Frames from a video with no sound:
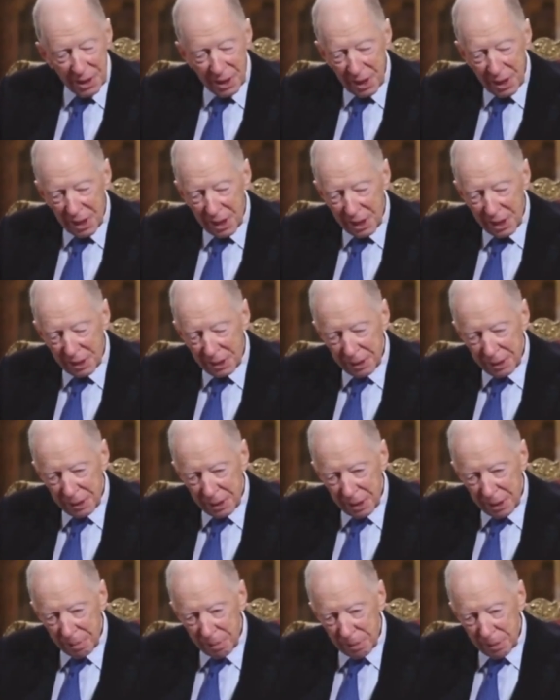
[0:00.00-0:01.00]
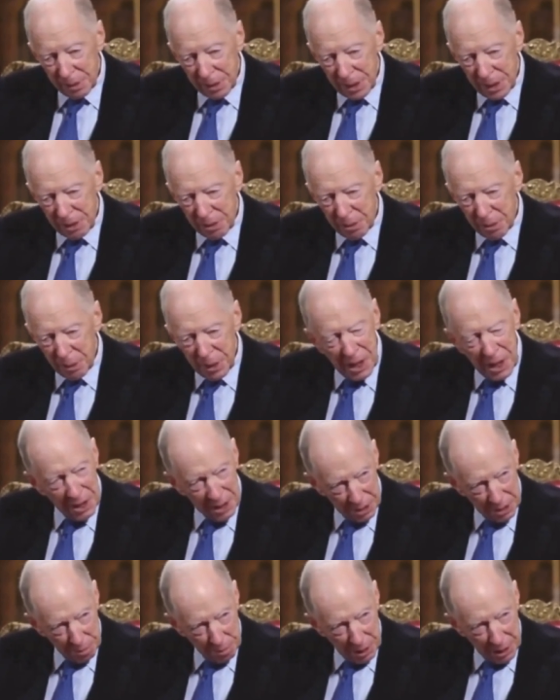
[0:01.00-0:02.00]
And um, those
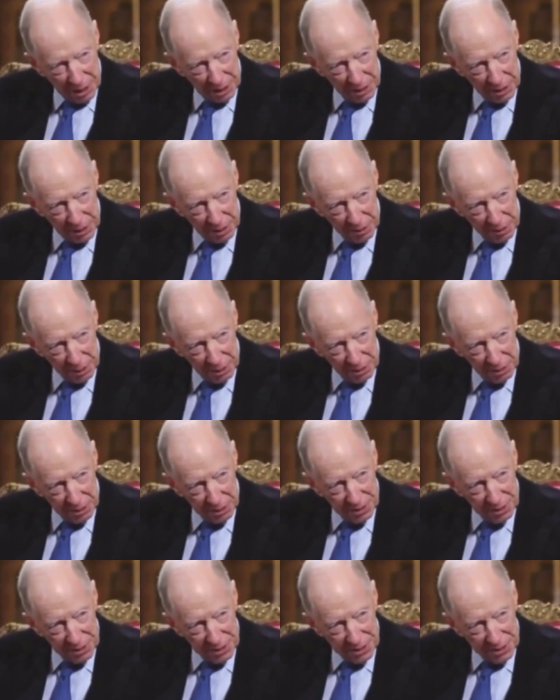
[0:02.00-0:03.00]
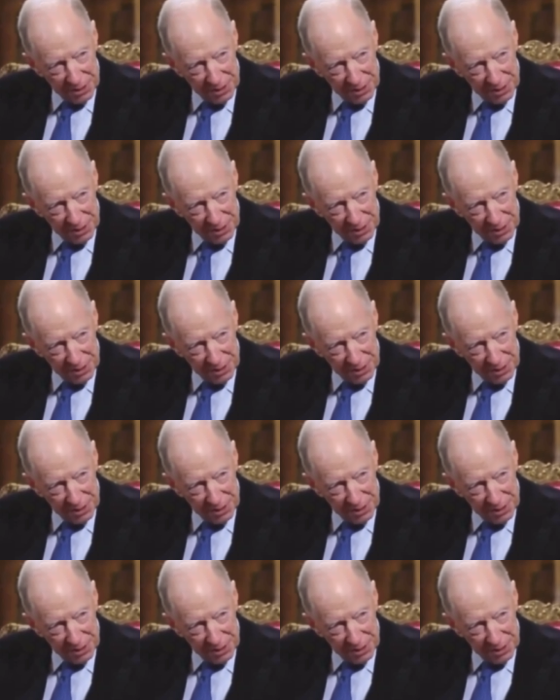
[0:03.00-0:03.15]
really are the background reasons.